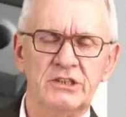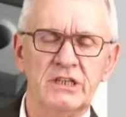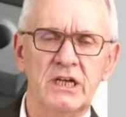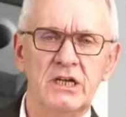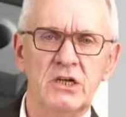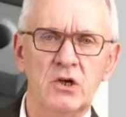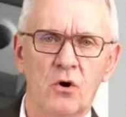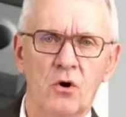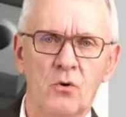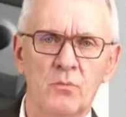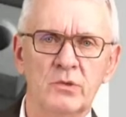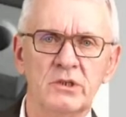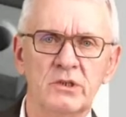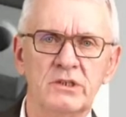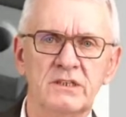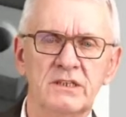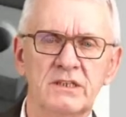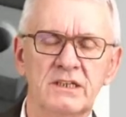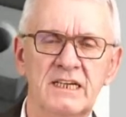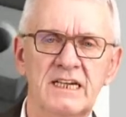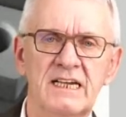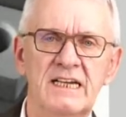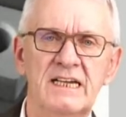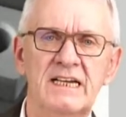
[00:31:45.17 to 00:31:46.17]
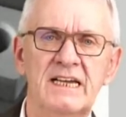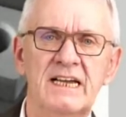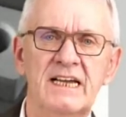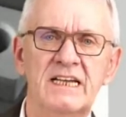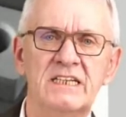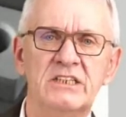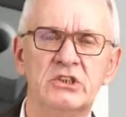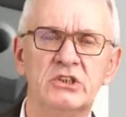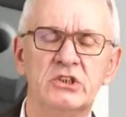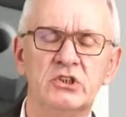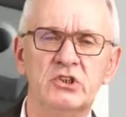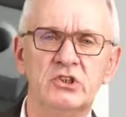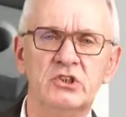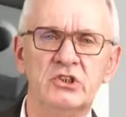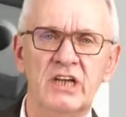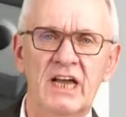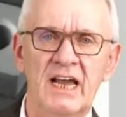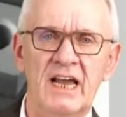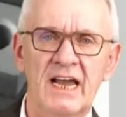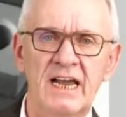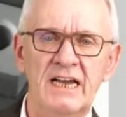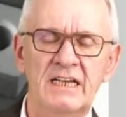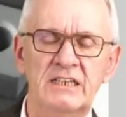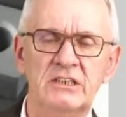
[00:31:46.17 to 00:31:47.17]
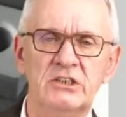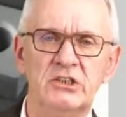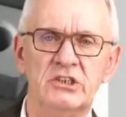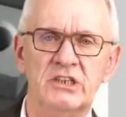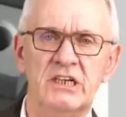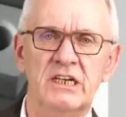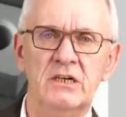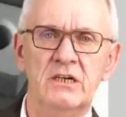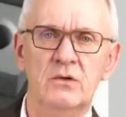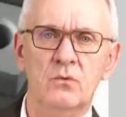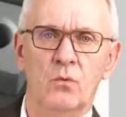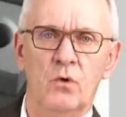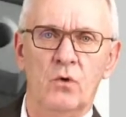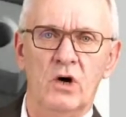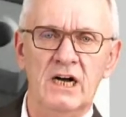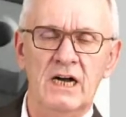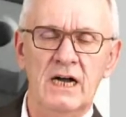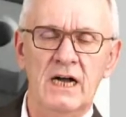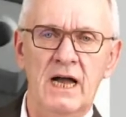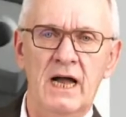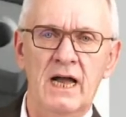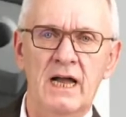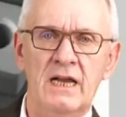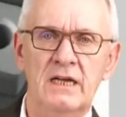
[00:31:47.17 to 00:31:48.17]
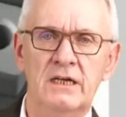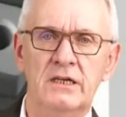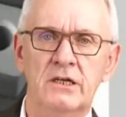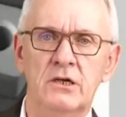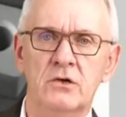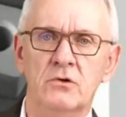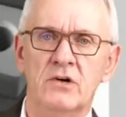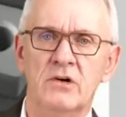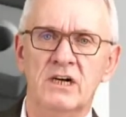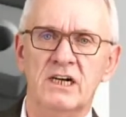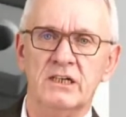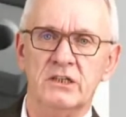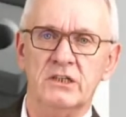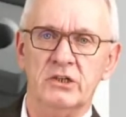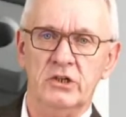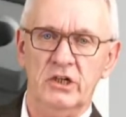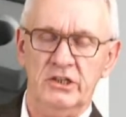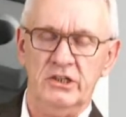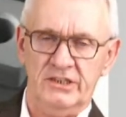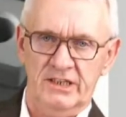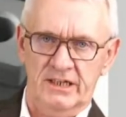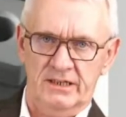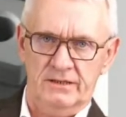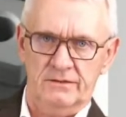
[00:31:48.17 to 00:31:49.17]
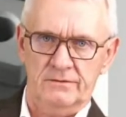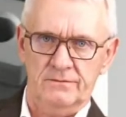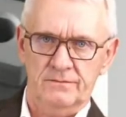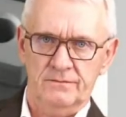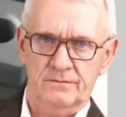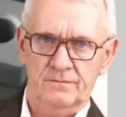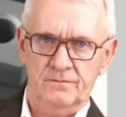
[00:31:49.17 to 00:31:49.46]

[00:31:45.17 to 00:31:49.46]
geometry is changing while you are cutting.